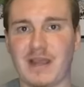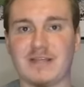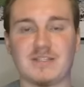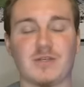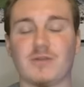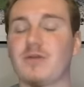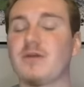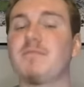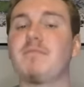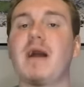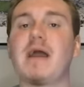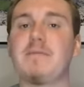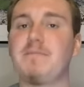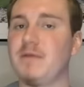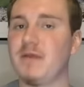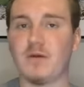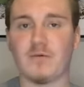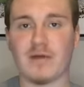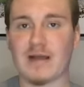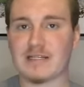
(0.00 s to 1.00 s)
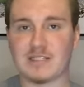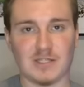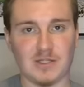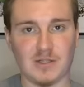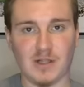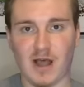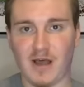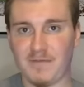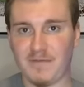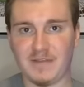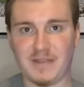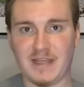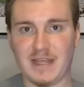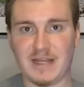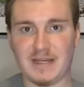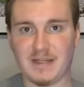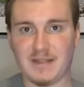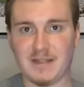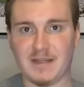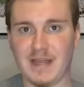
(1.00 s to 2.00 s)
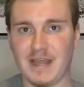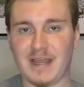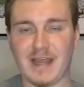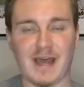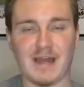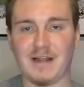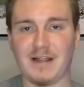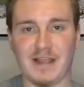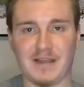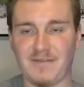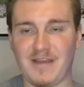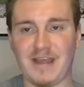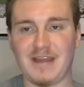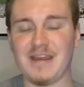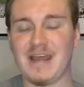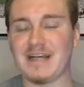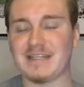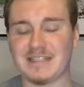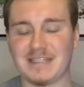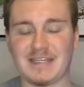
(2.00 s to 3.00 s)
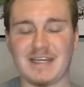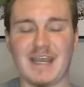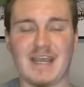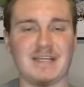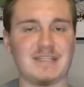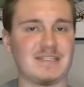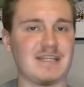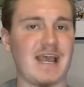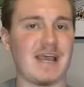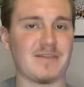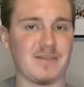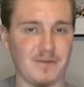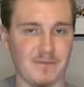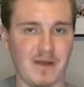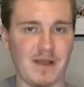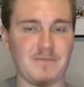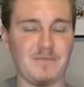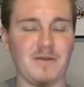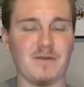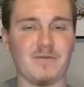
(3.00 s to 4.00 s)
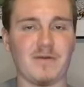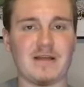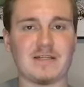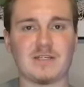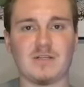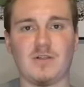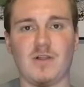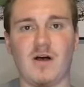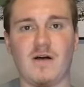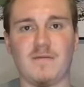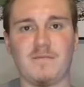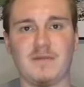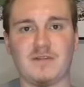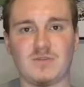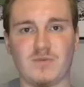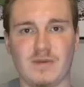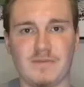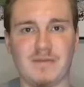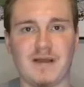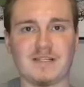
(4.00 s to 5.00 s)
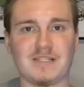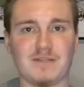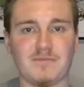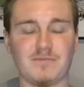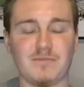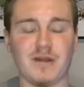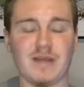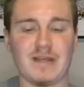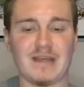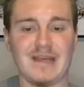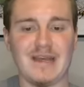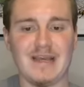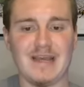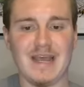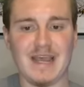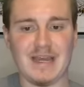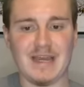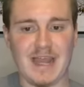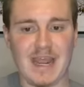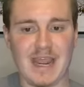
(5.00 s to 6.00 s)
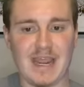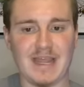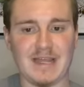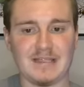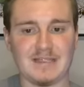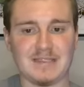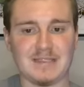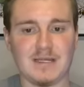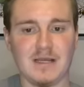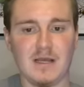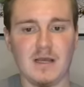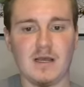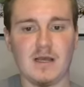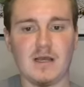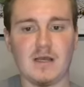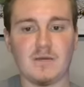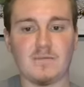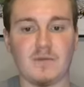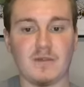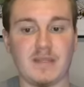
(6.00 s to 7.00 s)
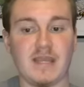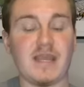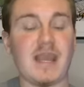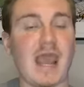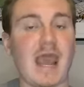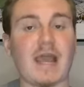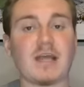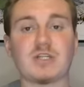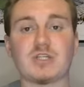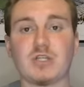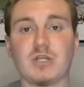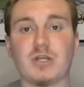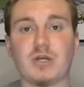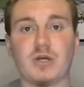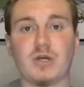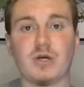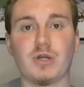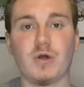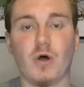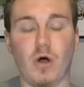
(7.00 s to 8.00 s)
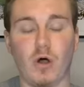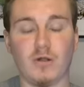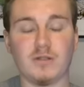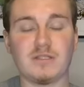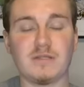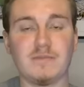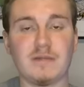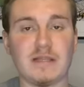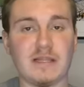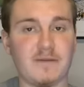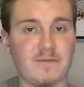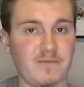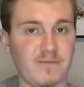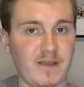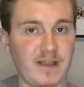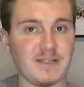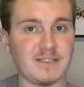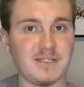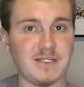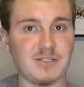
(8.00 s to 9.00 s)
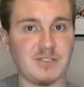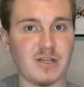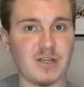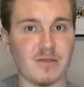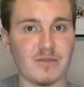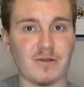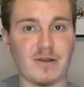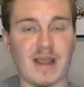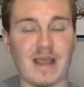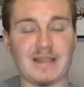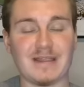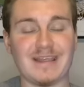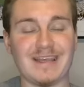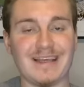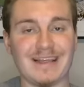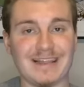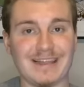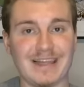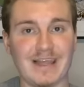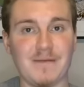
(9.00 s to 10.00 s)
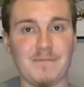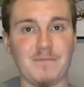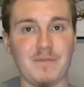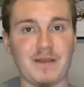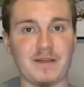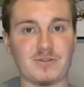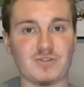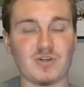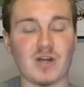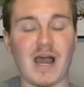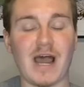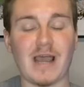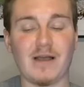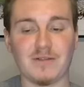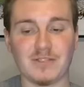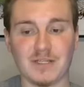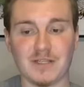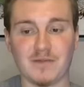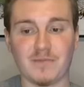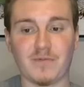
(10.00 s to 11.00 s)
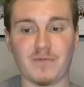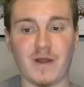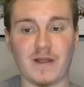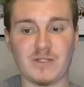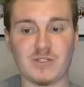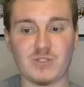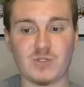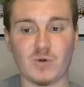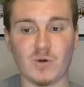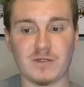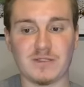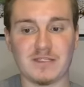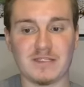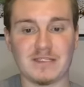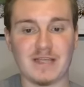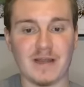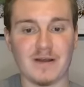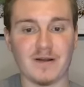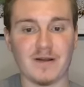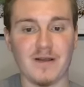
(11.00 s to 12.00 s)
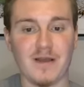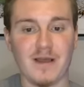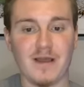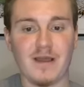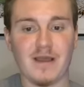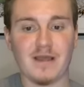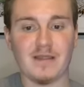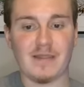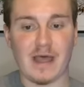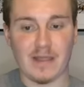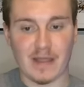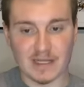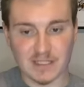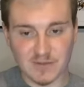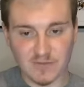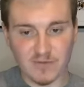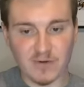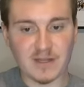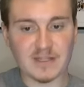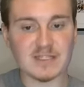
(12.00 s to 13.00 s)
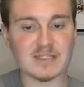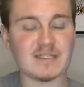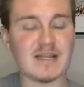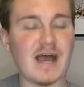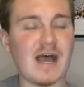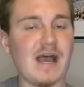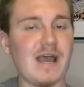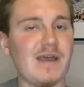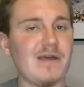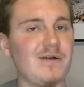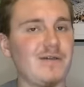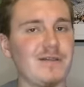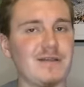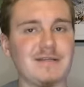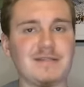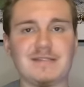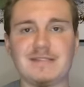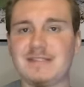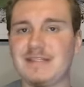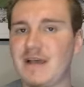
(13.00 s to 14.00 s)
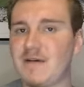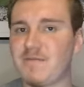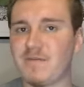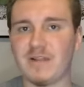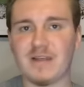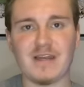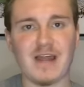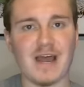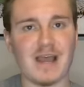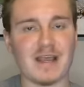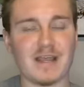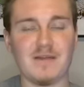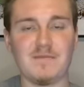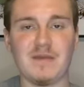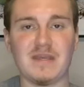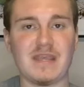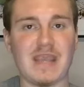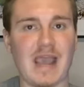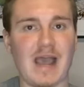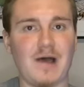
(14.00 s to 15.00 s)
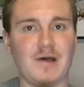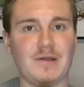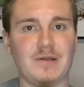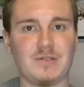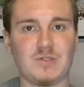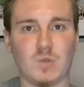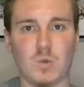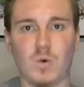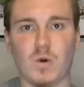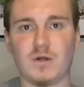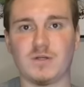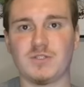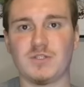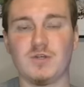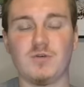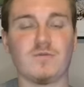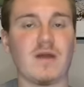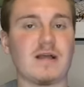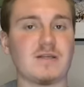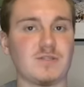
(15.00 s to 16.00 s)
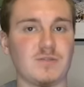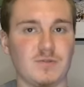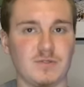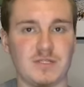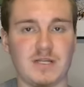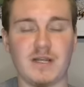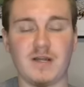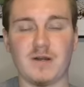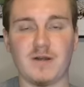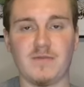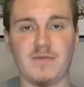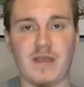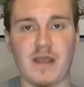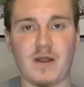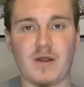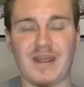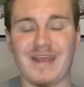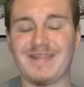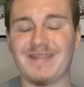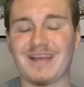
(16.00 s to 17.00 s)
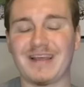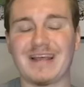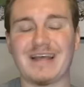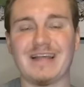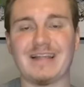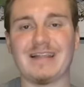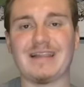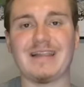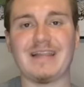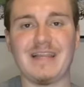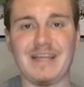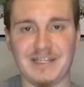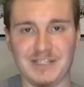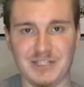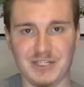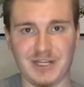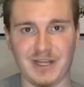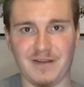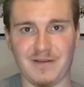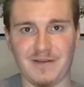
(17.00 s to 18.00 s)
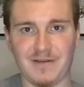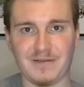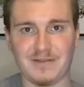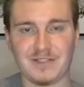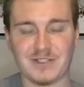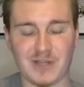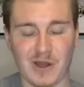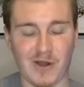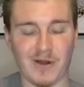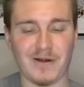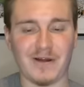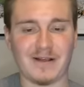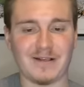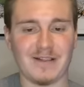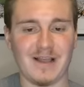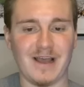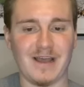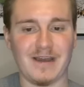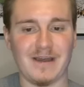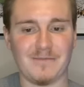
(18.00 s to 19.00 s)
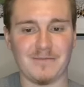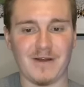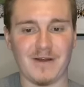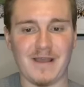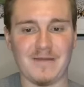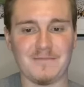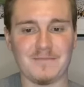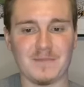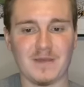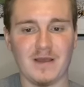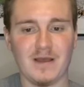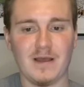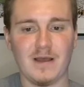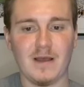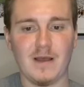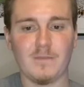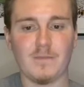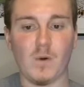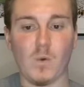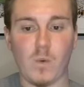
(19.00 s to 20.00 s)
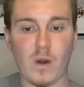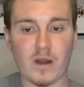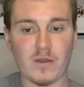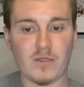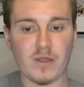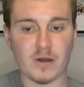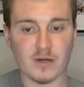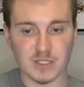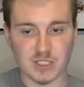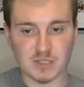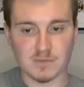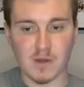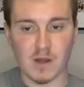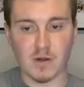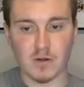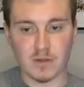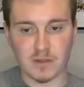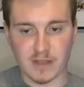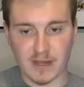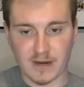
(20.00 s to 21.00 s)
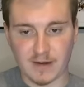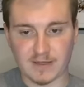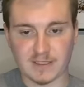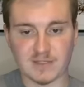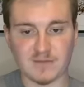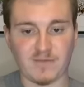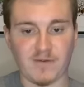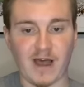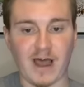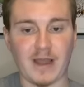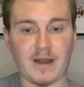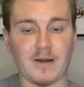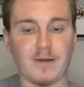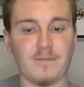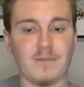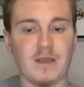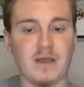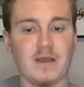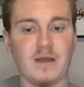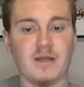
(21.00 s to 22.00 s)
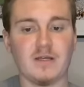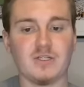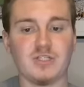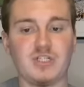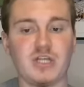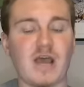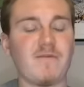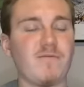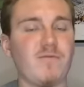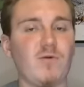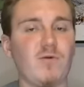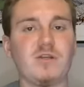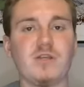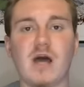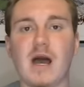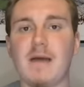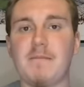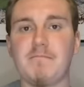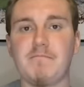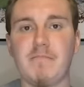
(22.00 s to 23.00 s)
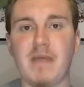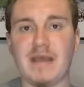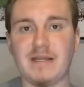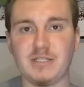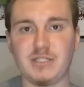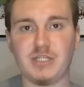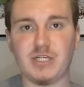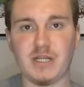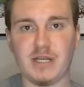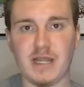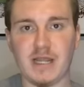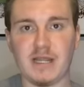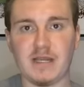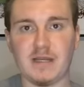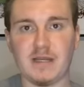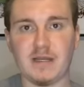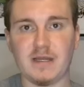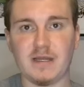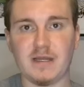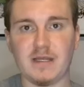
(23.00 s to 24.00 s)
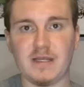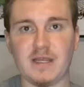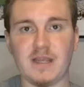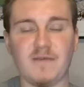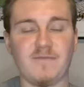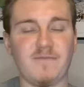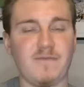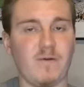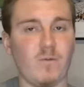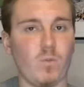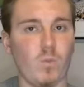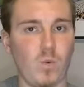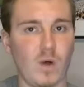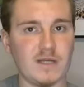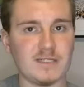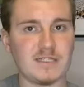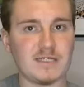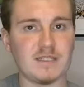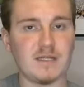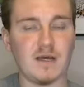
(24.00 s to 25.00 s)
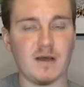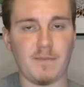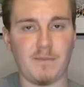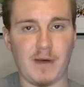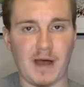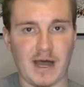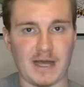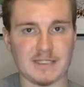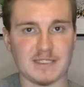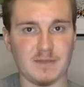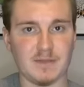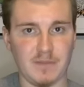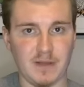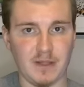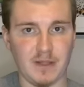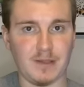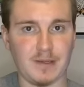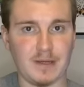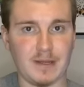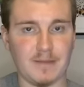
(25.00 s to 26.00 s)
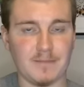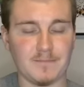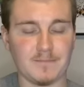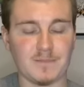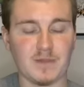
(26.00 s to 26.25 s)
Okay, so there might be a wrestle-off at the end of the day, kind of like Van Ness and Kasak. There might be a wrestle-off between Mesenbrink and Haines. But they actually could ultimately face each other at the Olympic trials in the Bryce Jordan Center. Now, that's freestyle and definitely not going to be counted towards who wrestles here and there in the collegiate starting lineup, right? But where there's smoke, there is fire. Jeff would not mention it if it wasn't a possibility.